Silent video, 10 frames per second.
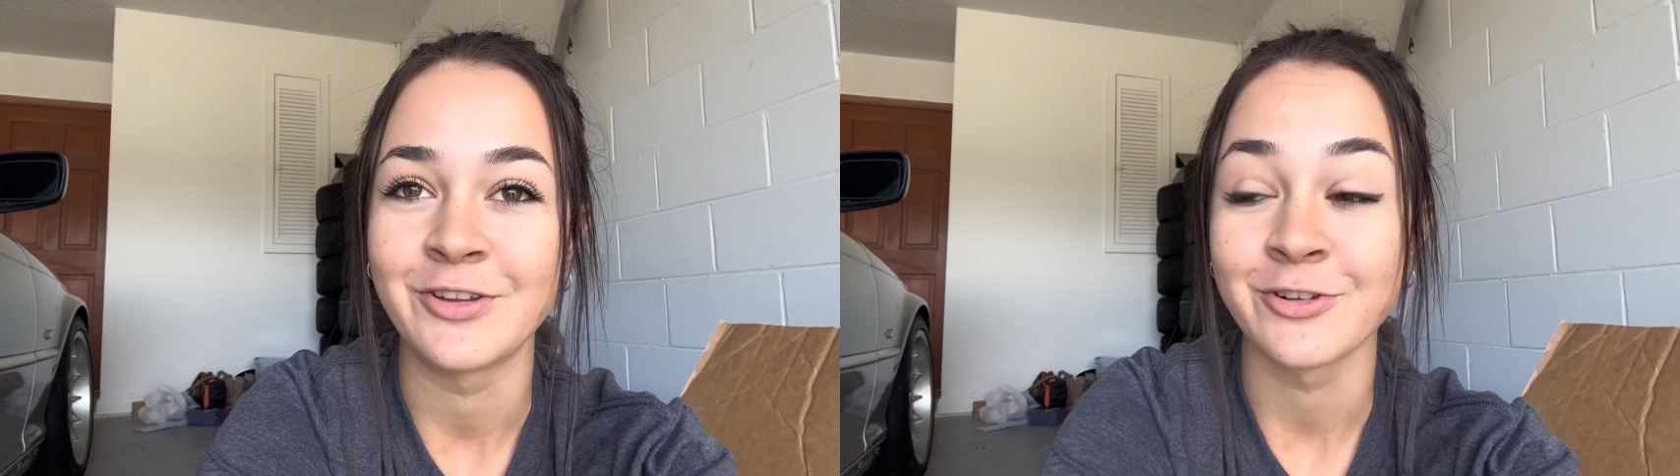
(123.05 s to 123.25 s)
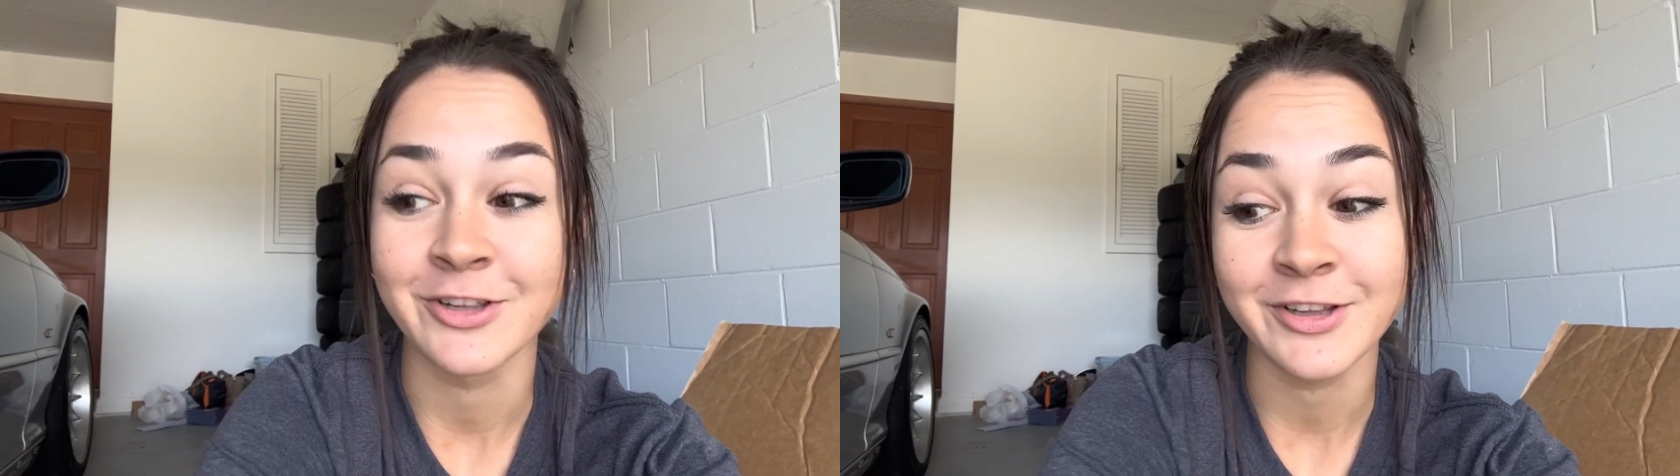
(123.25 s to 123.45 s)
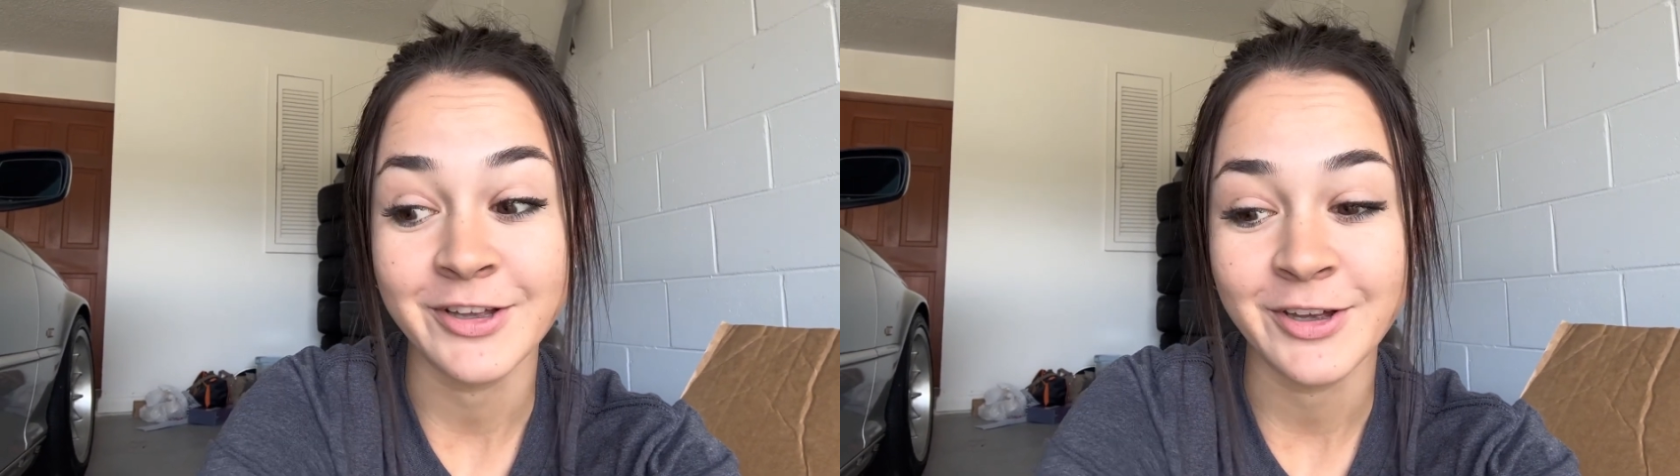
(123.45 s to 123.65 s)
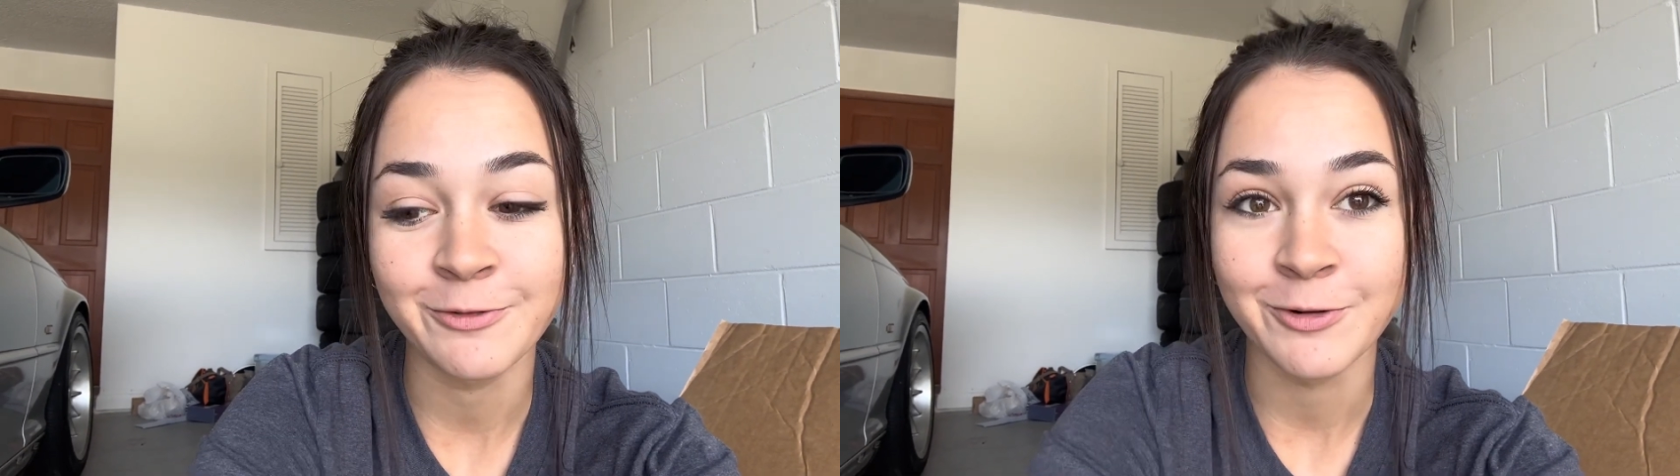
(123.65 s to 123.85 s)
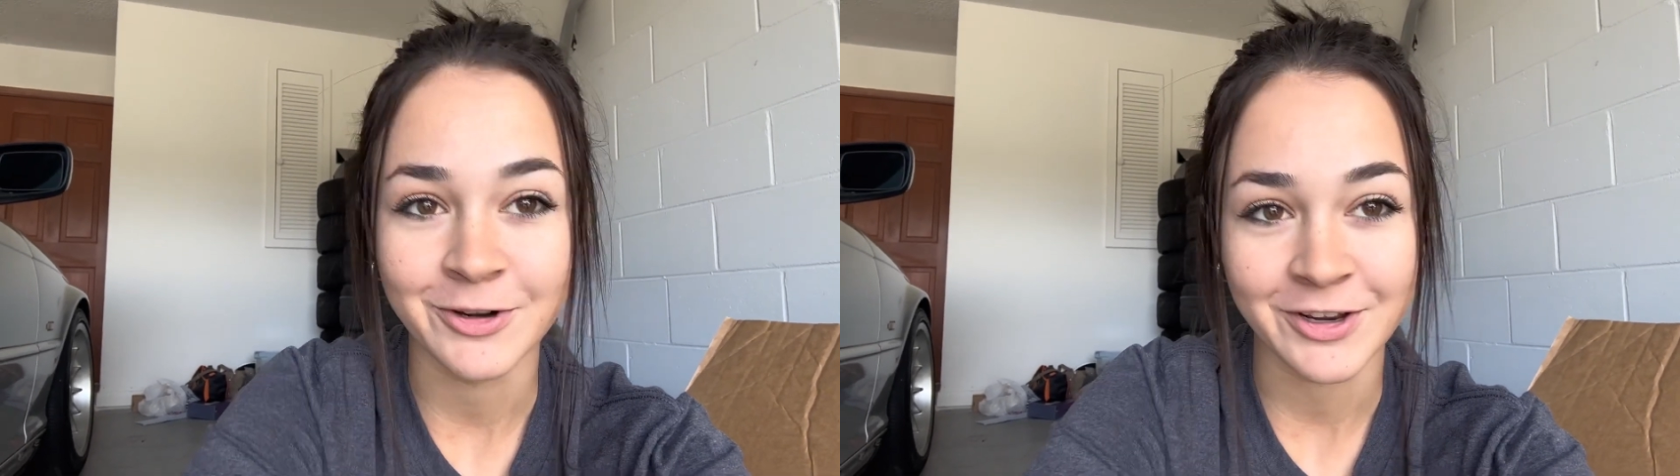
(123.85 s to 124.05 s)
strictly
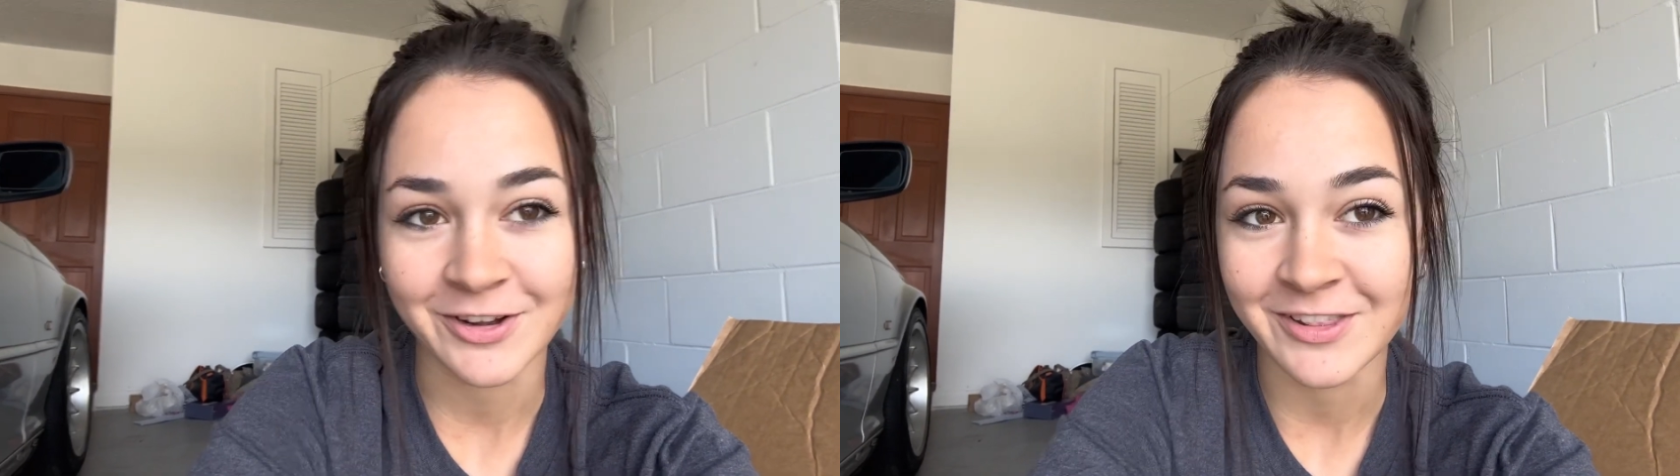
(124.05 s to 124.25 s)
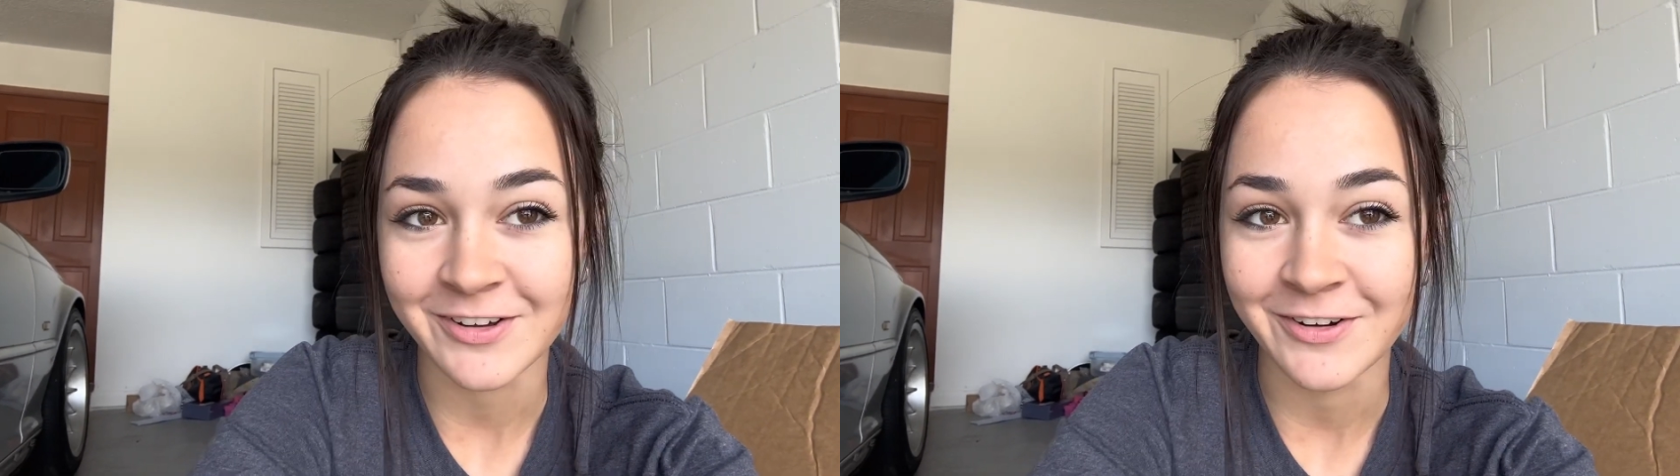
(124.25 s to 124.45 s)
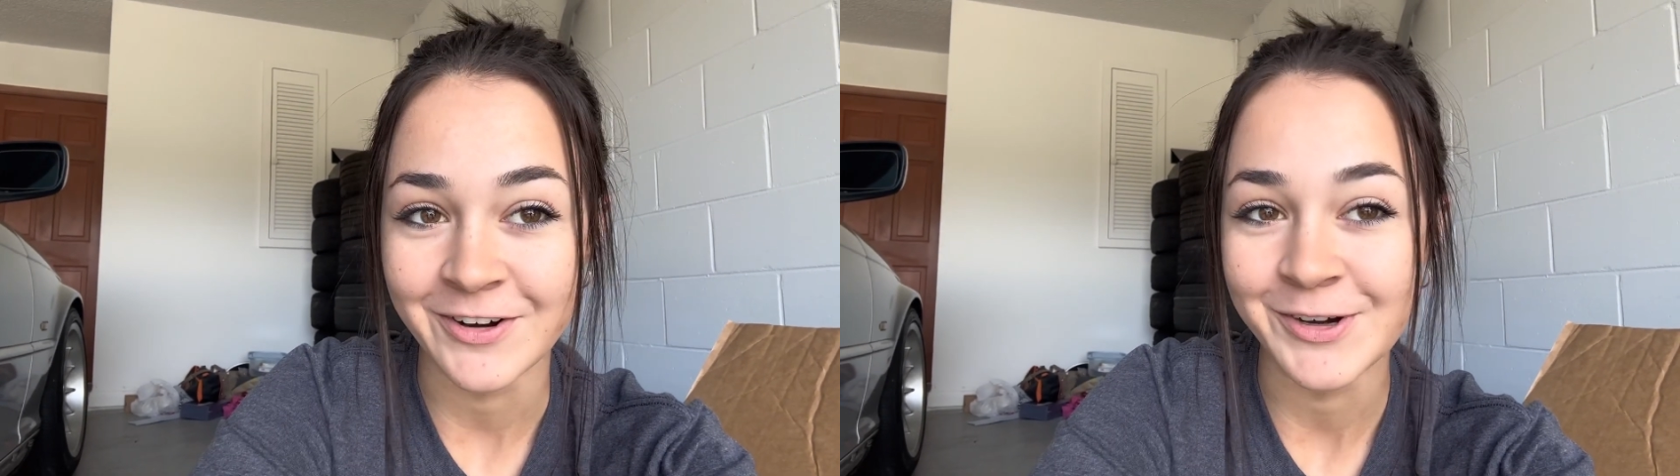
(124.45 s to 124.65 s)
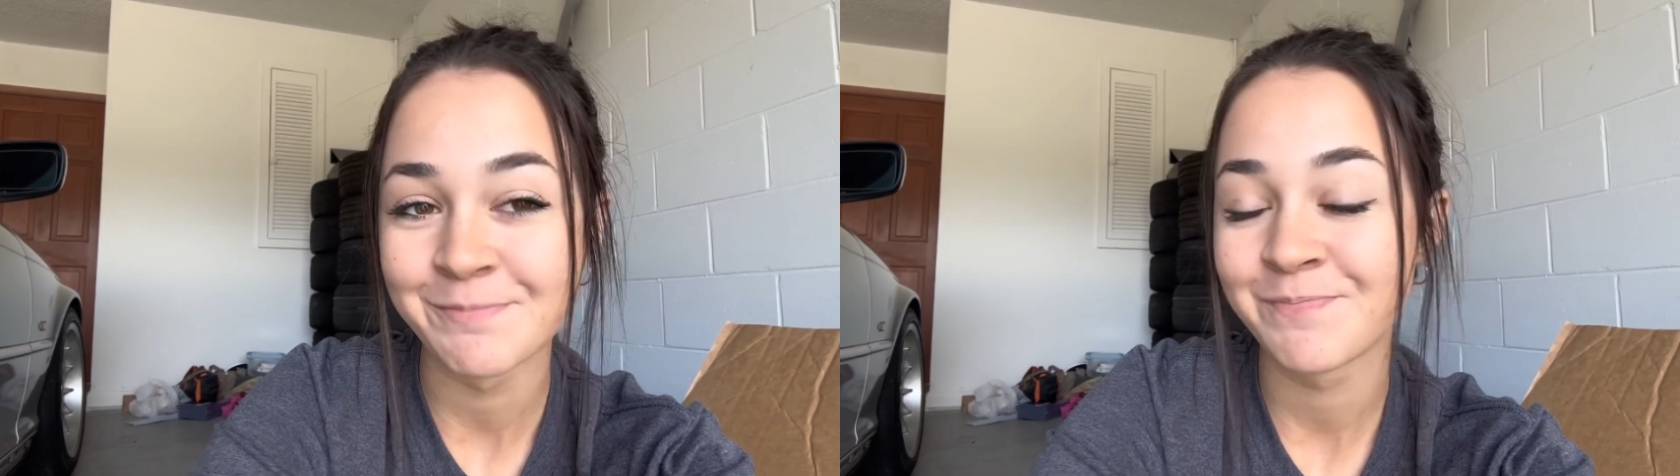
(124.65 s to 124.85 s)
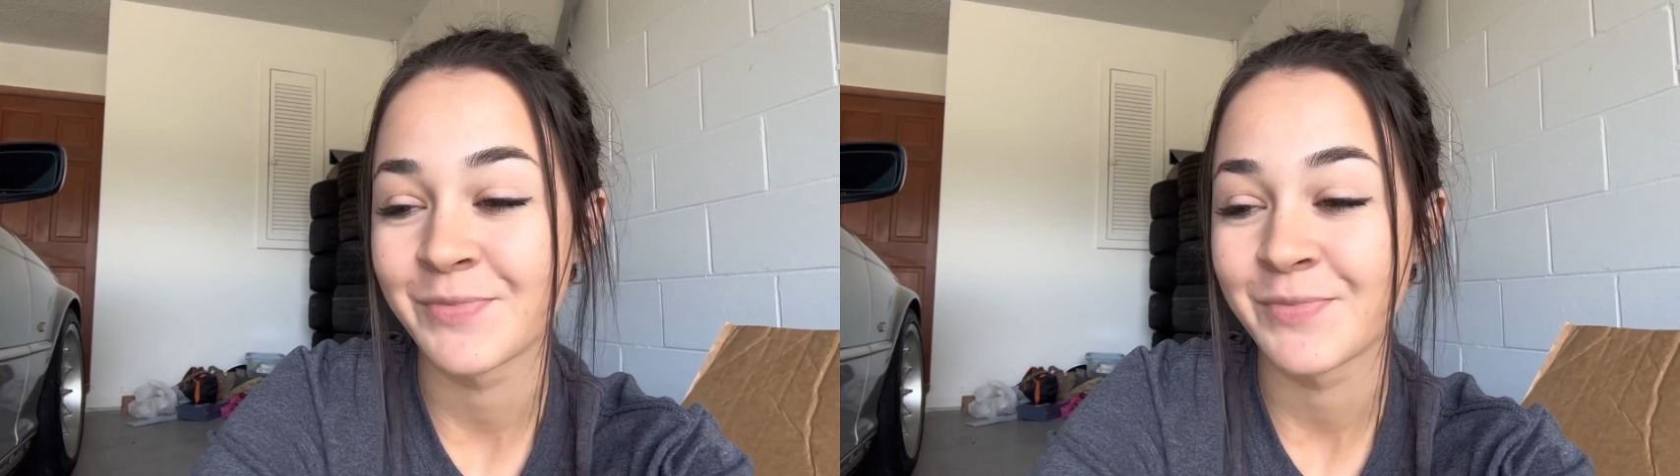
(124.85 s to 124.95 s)
working on the car